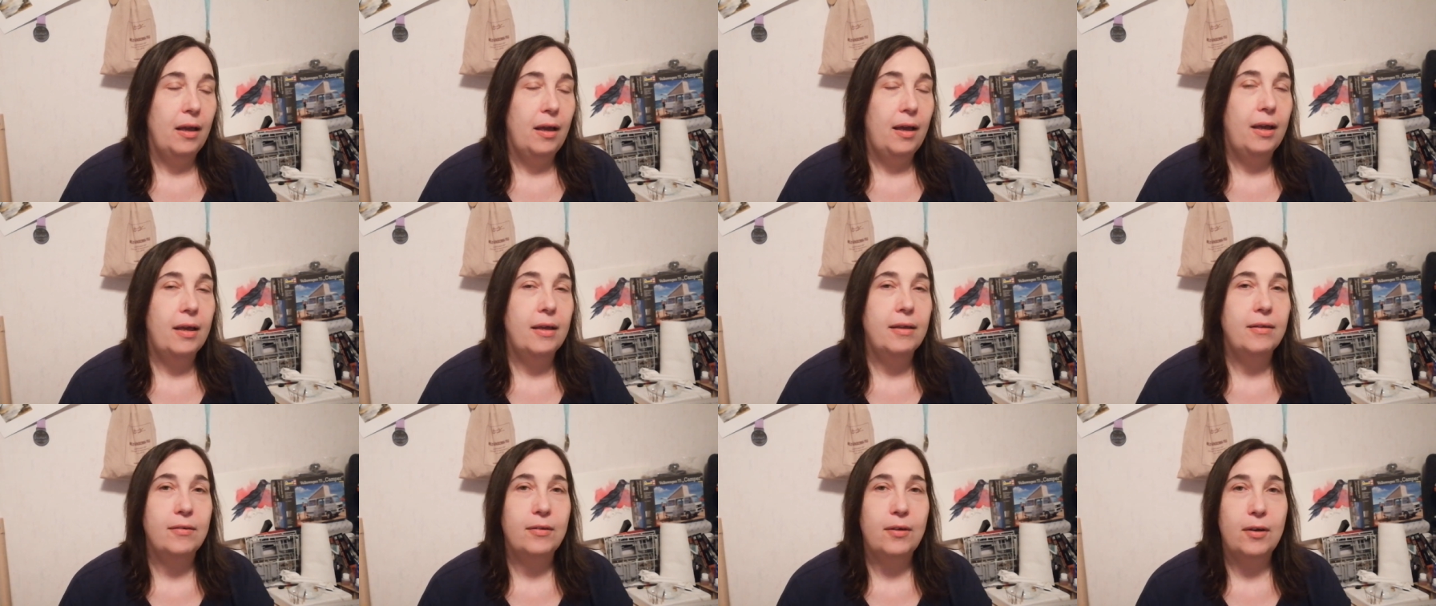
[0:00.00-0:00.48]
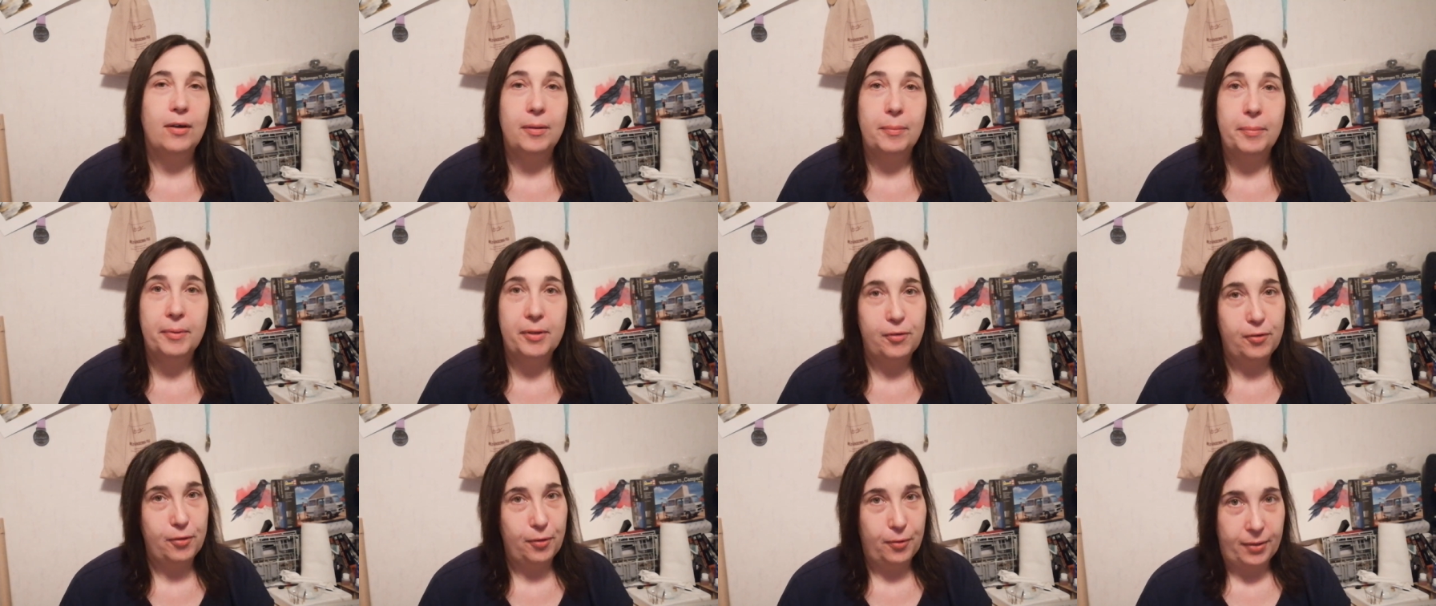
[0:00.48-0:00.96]
It's gonna
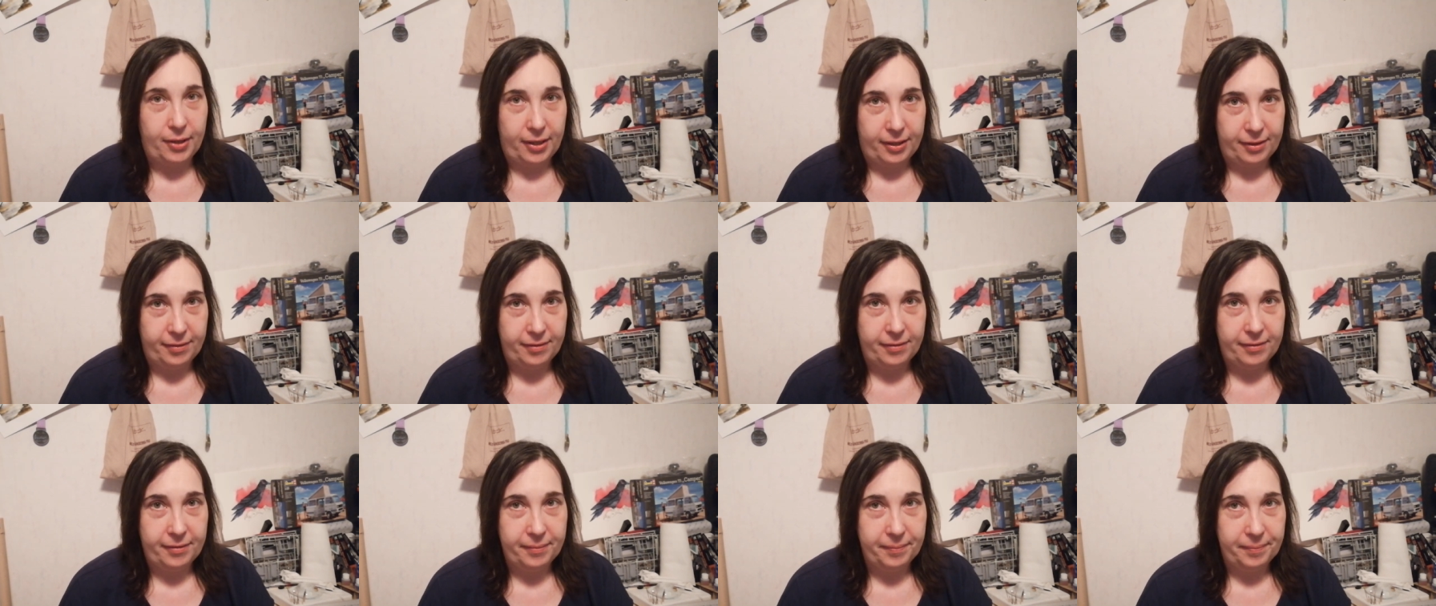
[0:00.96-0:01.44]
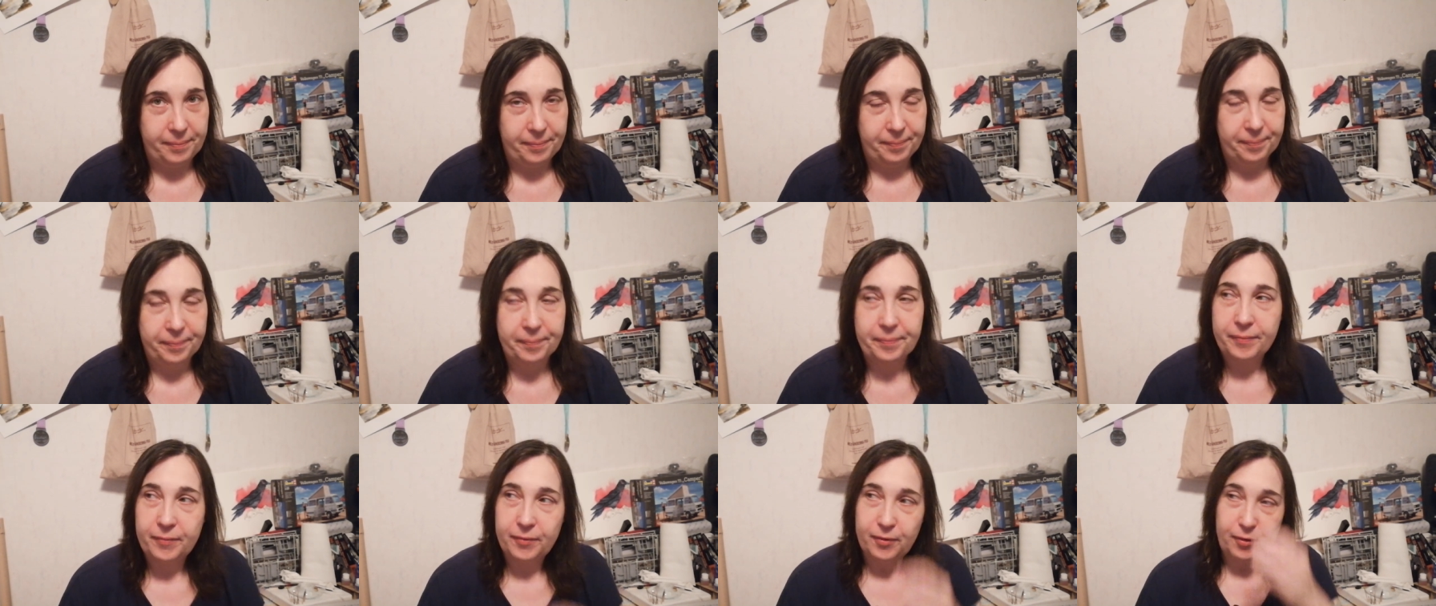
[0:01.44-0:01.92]
be so nice.
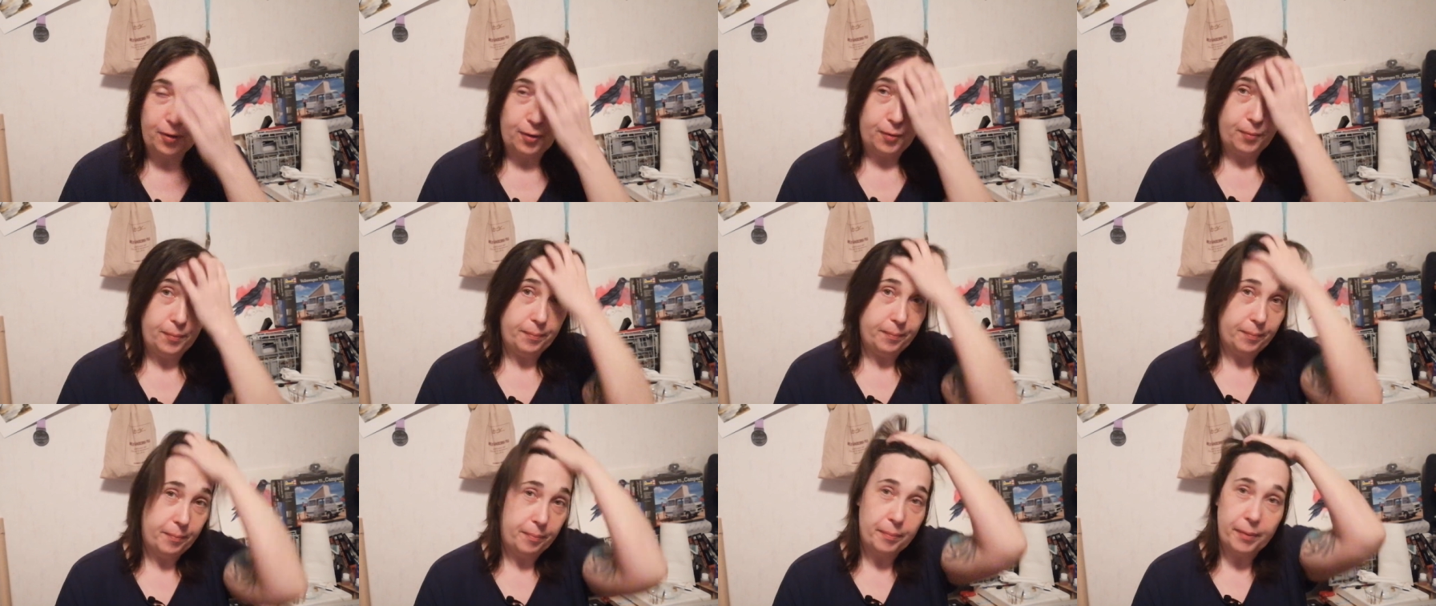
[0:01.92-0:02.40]
So,